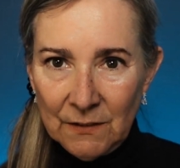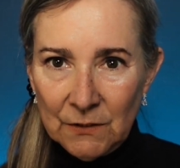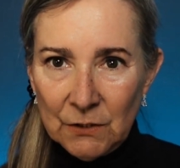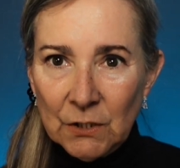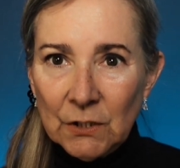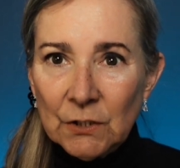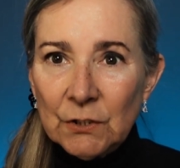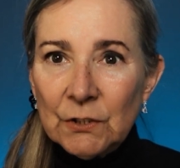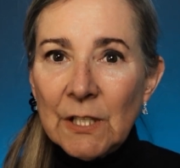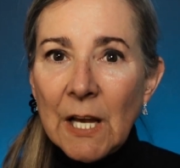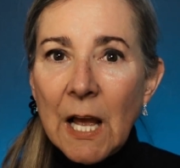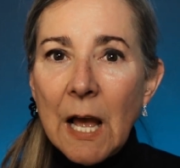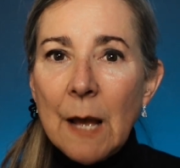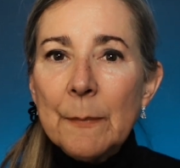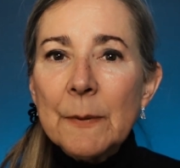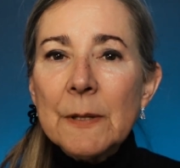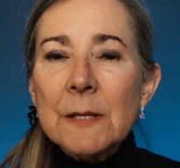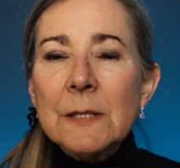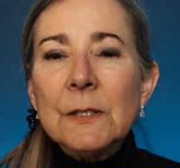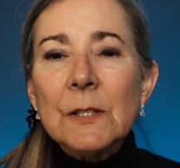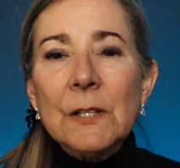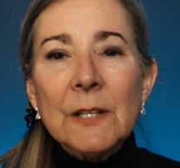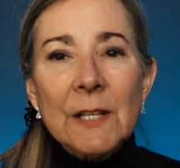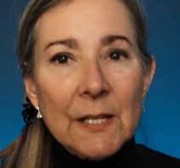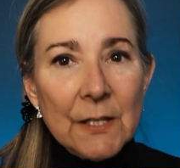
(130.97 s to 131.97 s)
Your job
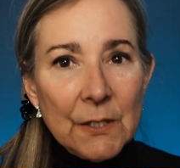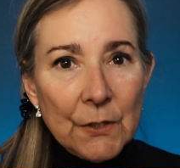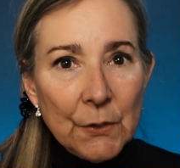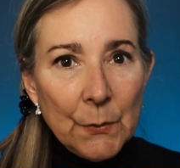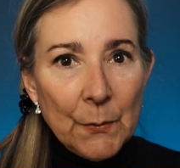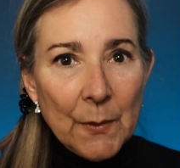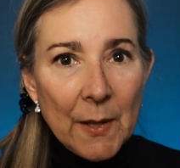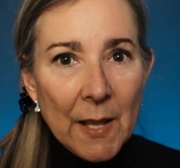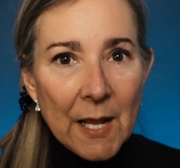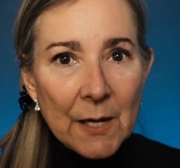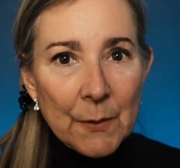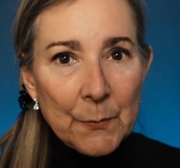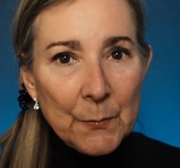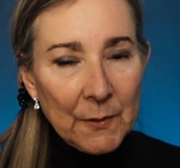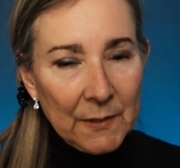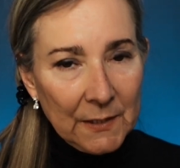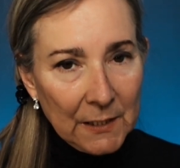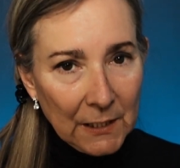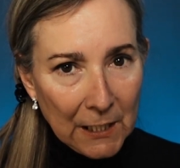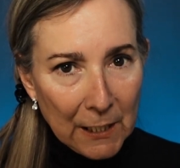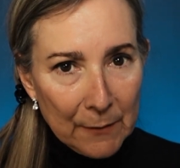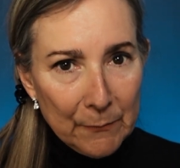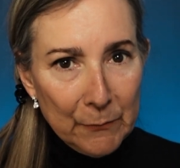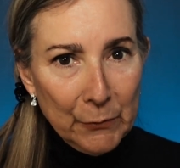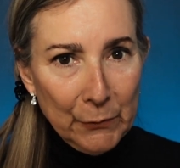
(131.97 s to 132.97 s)
is to interact with the
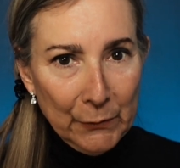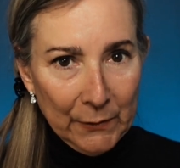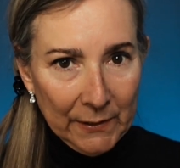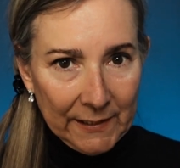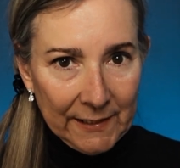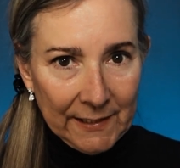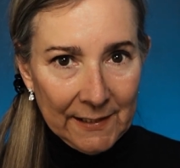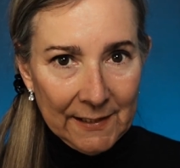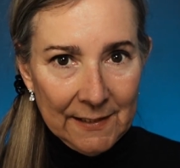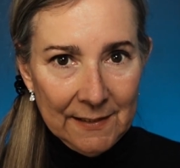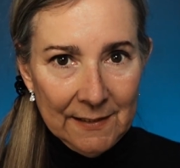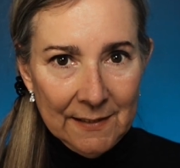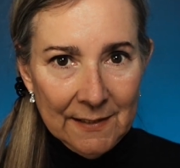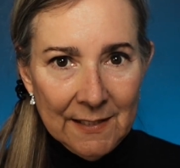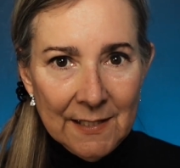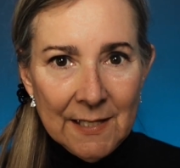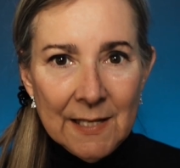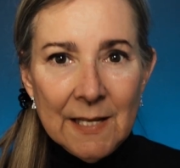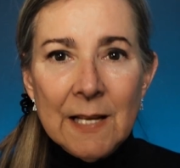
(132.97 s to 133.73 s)
community,